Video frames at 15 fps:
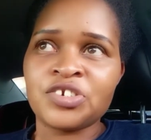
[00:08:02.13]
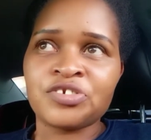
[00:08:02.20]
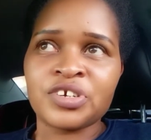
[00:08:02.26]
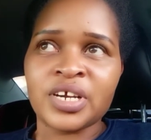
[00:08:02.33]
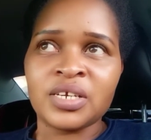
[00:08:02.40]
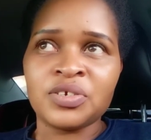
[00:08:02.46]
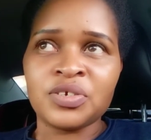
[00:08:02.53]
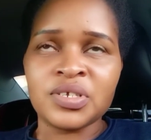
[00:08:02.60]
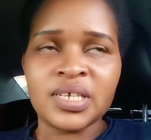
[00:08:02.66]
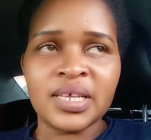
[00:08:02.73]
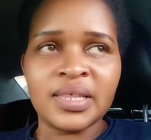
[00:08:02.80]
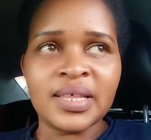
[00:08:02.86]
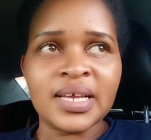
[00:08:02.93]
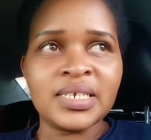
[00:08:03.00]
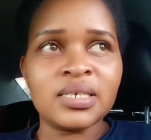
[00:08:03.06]
trying to say
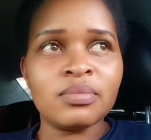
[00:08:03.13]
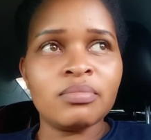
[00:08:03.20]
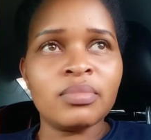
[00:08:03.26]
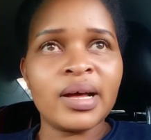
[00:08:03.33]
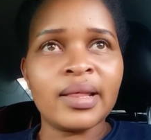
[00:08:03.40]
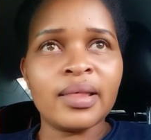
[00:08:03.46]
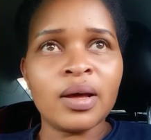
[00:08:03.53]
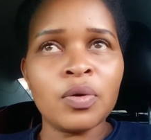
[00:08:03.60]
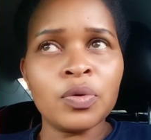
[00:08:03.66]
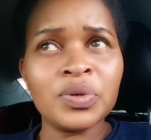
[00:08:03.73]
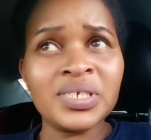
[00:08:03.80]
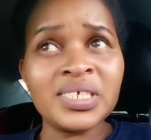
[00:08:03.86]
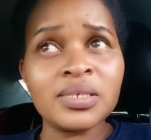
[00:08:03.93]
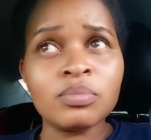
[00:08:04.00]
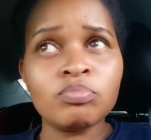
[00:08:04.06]
that motherhood
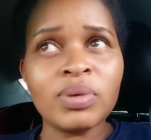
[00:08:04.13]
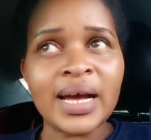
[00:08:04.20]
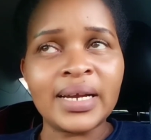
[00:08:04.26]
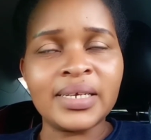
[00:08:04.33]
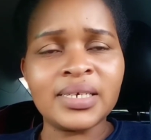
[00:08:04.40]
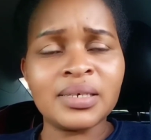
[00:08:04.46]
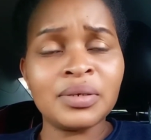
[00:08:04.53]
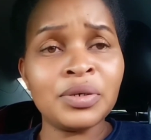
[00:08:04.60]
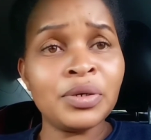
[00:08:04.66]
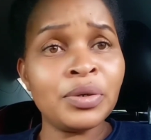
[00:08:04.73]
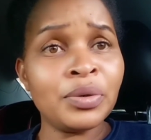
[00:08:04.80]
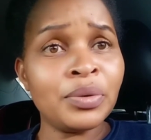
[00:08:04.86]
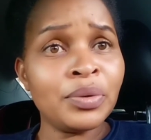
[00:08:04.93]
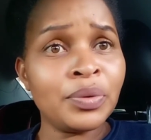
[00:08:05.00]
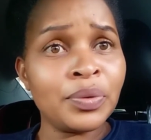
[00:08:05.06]
is bad.
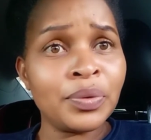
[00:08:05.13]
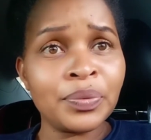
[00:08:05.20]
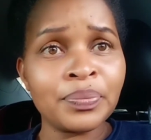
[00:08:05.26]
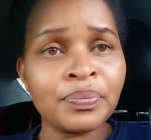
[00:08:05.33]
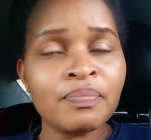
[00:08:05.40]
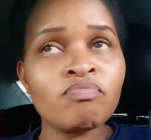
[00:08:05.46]
No.